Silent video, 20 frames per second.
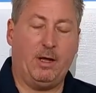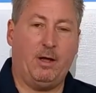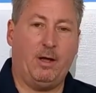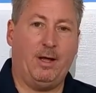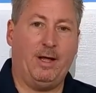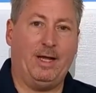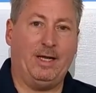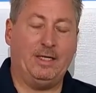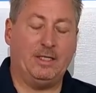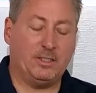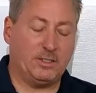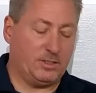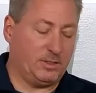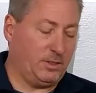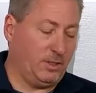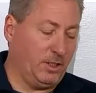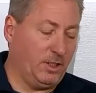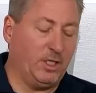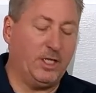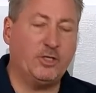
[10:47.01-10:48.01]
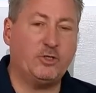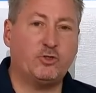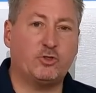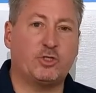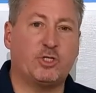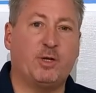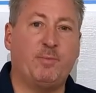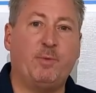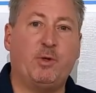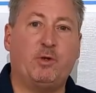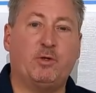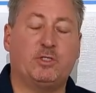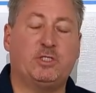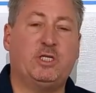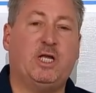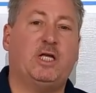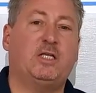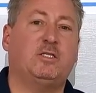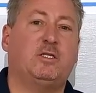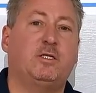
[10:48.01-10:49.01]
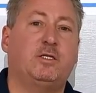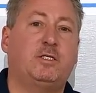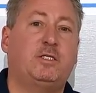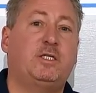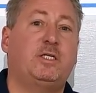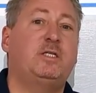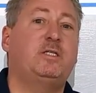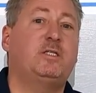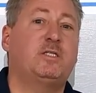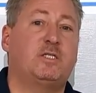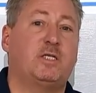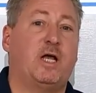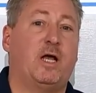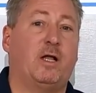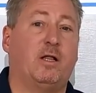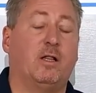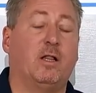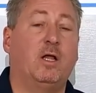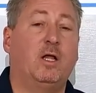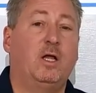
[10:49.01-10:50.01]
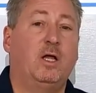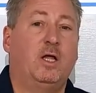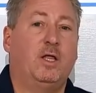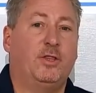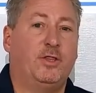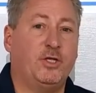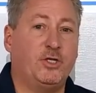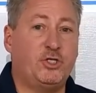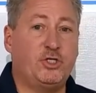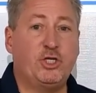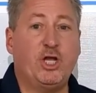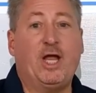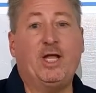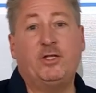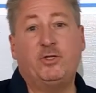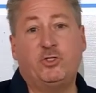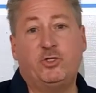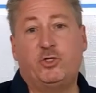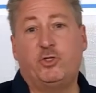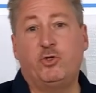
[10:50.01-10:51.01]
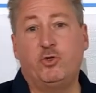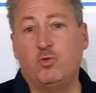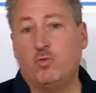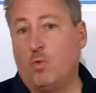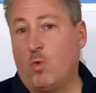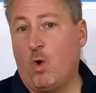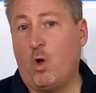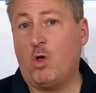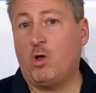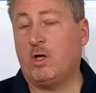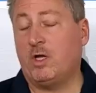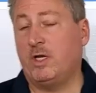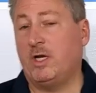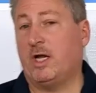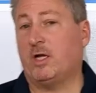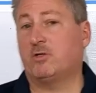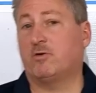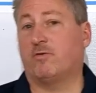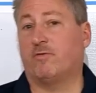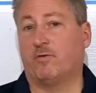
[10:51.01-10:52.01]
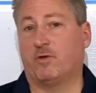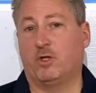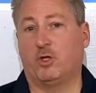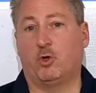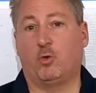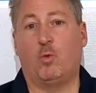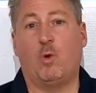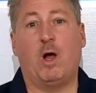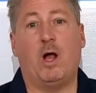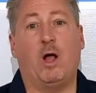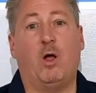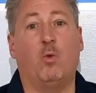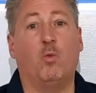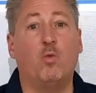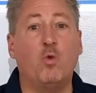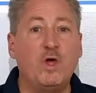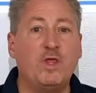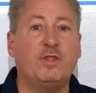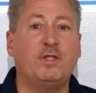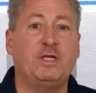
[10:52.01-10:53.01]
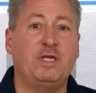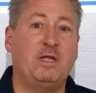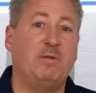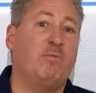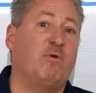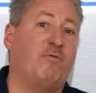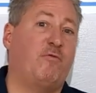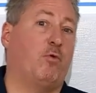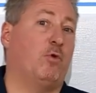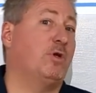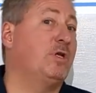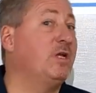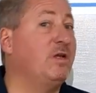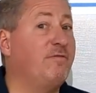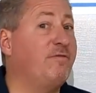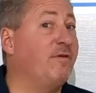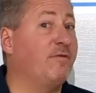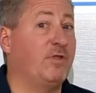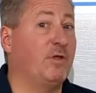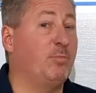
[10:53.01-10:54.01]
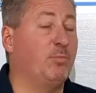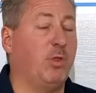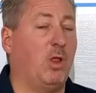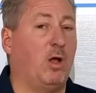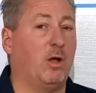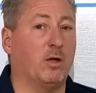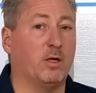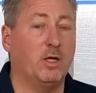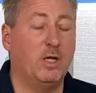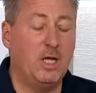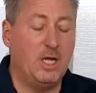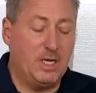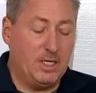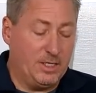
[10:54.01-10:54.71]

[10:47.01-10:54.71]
Uh, and it's a little interesting because Tesla did sell the Gen 2 wall connector for a little while with a NEMA 1450 plug.